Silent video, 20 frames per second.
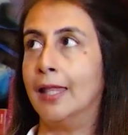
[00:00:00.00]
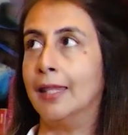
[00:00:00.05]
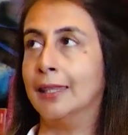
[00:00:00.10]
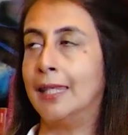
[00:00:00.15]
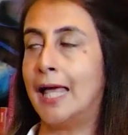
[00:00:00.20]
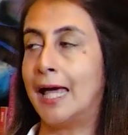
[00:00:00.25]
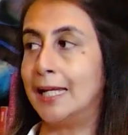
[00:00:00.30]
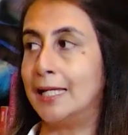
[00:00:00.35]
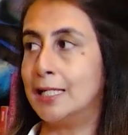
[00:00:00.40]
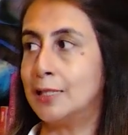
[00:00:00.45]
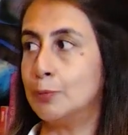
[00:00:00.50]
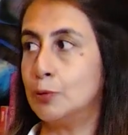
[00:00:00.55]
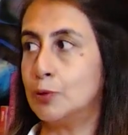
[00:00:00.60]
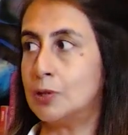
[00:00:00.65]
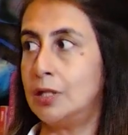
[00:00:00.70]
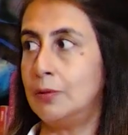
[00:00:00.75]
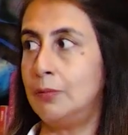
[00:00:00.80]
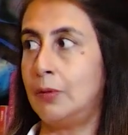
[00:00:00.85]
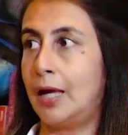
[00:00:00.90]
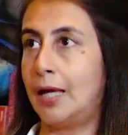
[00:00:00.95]
that is
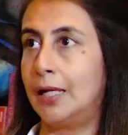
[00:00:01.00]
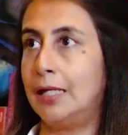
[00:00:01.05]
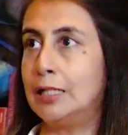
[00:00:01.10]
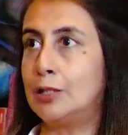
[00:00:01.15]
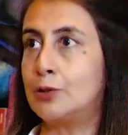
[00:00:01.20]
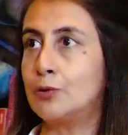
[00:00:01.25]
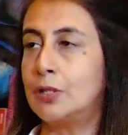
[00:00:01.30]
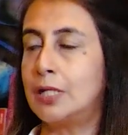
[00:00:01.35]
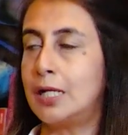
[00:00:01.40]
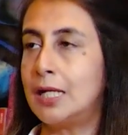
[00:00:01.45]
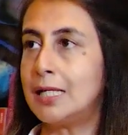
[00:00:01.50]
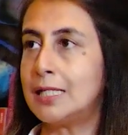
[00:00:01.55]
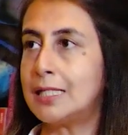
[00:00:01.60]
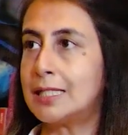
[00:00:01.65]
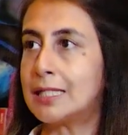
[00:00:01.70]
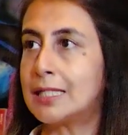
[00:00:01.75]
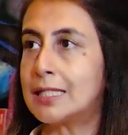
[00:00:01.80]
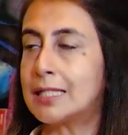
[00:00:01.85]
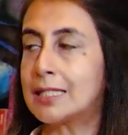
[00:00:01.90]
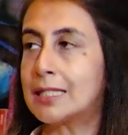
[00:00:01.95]
Muslim. And in
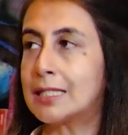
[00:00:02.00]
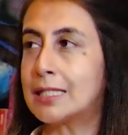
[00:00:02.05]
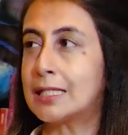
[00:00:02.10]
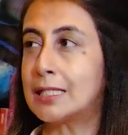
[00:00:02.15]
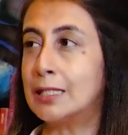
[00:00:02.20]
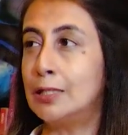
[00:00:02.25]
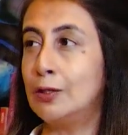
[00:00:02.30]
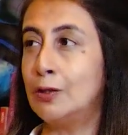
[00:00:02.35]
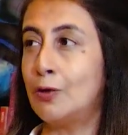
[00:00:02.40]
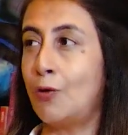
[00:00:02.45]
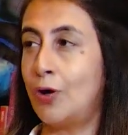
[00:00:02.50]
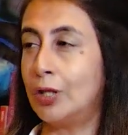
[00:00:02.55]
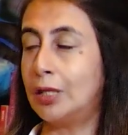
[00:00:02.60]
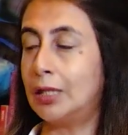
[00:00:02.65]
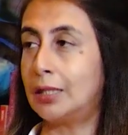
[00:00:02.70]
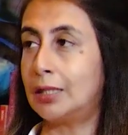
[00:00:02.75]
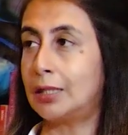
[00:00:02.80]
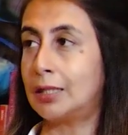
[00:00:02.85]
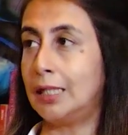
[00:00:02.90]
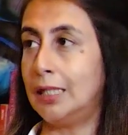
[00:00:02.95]
today's
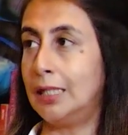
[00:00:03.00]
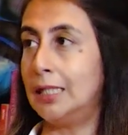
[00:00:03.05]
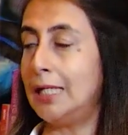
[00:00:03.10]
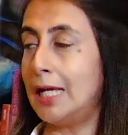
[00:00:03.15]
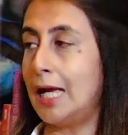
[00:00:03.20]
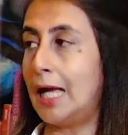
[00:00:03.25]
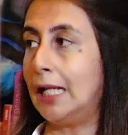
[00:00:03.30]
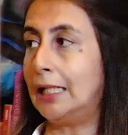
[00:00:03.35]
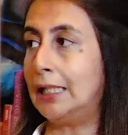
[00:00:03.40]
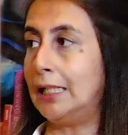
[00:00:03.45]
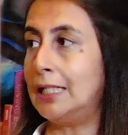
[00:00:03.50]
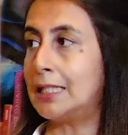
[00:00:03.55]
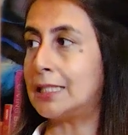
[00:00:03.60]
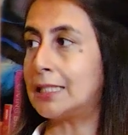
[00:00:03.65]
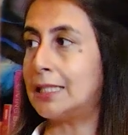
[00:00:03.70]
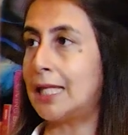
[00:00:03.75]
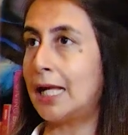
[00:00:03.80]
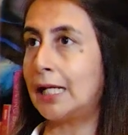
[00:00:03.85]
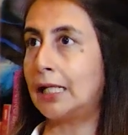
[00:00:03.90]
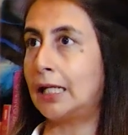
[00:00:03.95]
North India, at
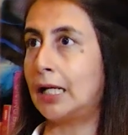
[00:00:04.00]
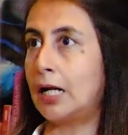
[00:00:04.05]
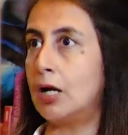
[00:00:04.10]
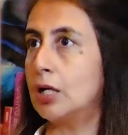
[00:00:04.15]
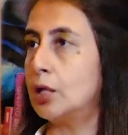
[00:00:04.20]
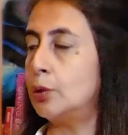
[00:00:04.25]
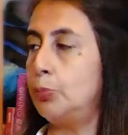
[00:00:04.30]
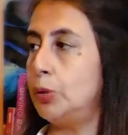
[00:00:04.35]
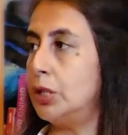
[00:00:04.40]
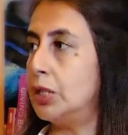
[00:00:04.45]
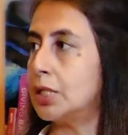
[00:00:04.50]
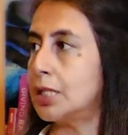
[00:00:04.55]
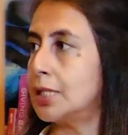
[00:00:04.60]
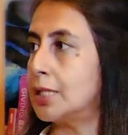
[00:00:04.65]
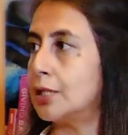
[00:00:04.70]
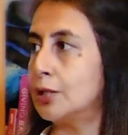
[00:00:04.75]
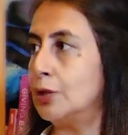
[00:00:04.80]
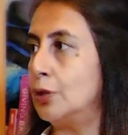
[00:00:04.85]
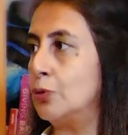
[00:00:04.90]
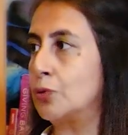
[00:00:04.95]
least, that can't be
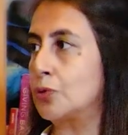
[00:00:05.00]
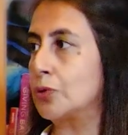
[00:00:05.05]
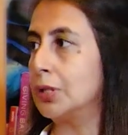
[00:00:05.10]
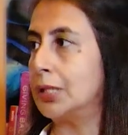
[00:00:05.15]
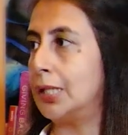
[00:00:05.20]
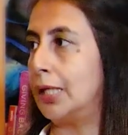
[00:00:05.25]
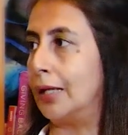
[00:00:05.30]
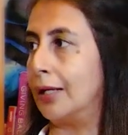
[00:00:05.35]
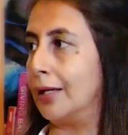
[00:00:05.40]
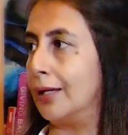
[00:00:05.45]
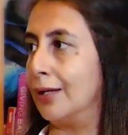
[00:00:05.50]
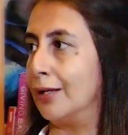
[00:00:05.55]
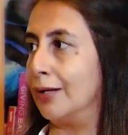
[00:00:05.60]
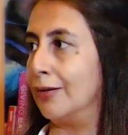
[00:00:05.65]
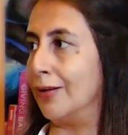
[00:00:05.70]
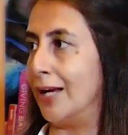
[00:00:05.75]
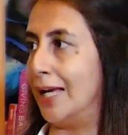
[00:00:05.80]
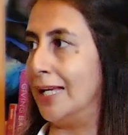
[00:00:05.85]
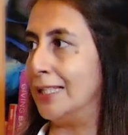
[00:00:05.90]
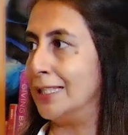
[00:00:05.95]
just a neutral thing,
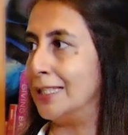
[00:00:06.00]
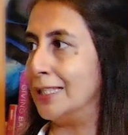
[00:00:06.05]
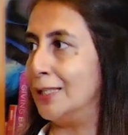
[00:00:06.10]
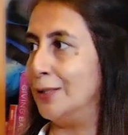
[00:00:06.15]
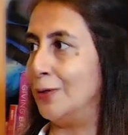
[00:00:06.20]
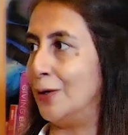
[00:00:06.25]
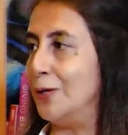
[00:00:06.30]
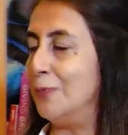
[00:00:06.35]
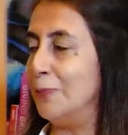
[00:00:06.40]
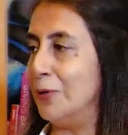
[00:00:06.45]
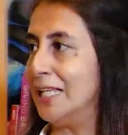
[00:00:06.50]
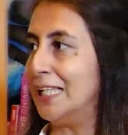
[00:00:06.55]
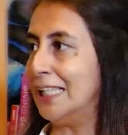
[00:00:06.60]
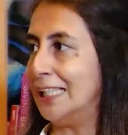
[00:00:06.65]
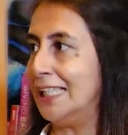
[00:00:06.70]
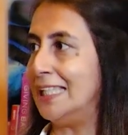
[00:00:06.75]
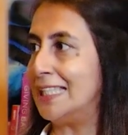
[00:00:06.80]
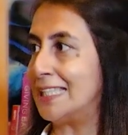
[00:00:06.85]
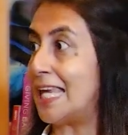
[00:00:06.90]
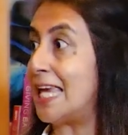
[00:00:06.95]
right? You're
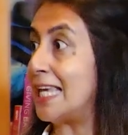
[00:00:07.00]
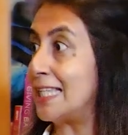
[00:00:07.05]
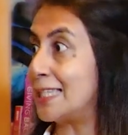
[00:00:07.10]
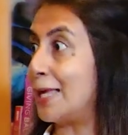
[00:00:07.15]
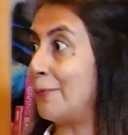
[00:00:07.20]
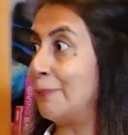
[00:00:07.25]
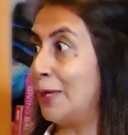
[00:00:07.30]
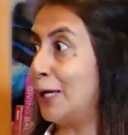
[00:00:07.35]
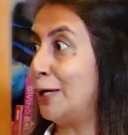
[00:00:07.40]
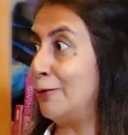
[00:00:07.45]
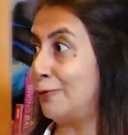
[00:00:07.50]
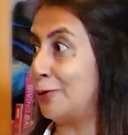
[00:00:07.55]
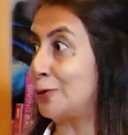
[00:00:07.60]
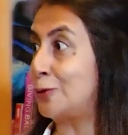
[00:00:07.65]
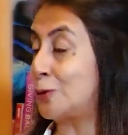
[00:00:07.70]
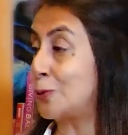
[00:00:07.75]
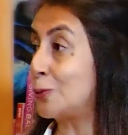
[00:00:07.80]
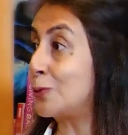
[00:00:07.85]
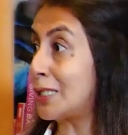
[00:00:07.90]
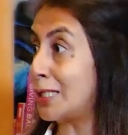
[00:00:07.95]
immediately saying something if you're
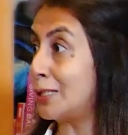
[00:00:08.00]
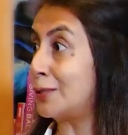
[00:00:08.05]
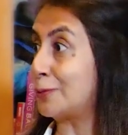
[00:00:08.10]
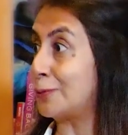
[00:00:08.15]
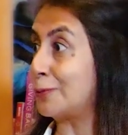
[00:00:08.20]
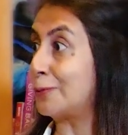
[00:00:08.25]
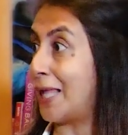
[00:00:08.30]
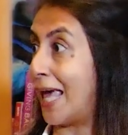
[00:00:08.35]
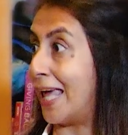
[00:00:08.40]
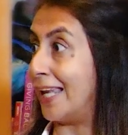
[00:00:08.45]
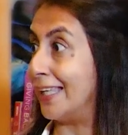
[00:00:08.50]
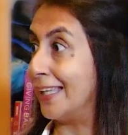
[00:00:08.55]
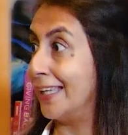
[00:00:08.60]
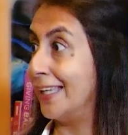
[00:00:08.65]
choosing to do that.